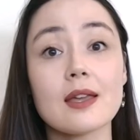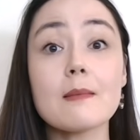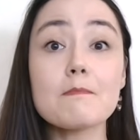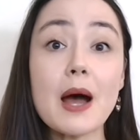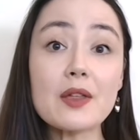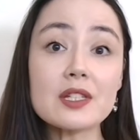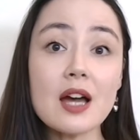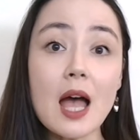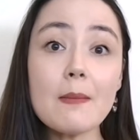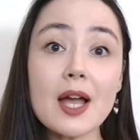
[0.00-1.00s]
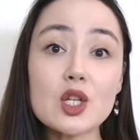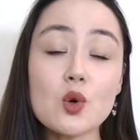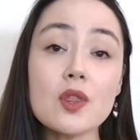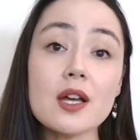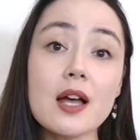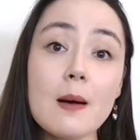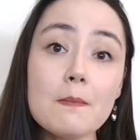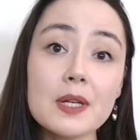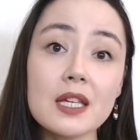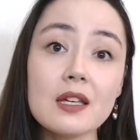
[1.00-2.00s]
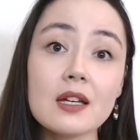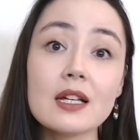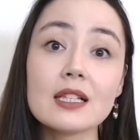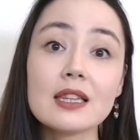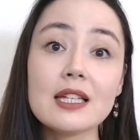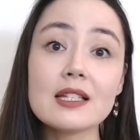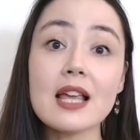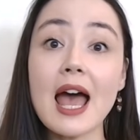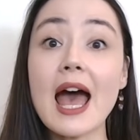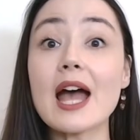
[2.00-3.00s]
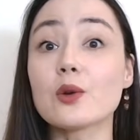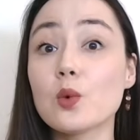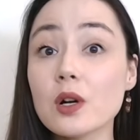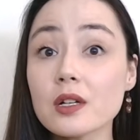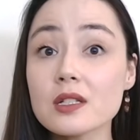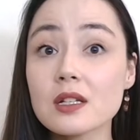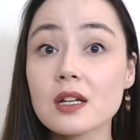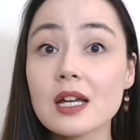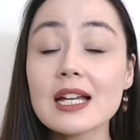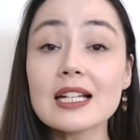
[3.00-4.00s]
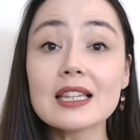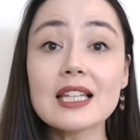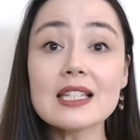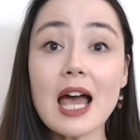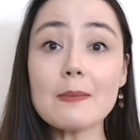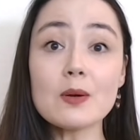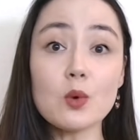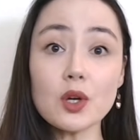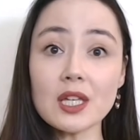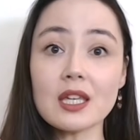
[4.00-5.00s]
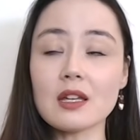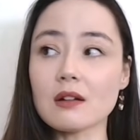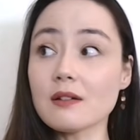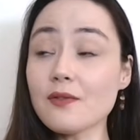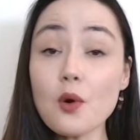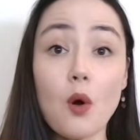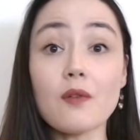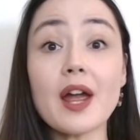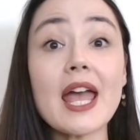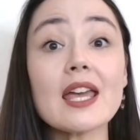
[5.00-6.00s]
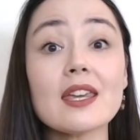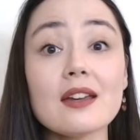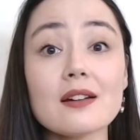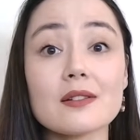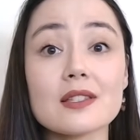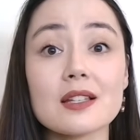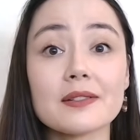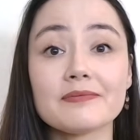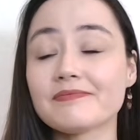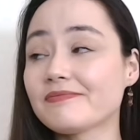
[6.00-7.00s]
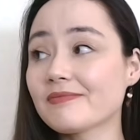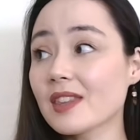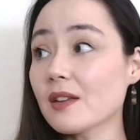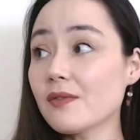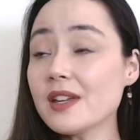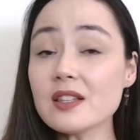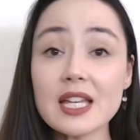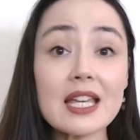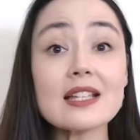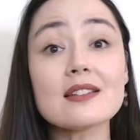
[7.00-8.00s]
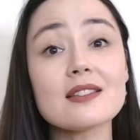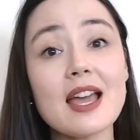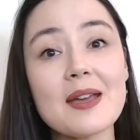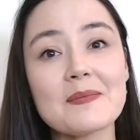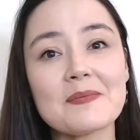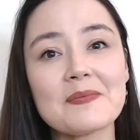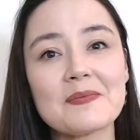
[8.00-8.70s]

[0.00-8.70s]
By the time I joined the company, Liz had worked. Liz had been working here for over 8 years. The feeling is the same.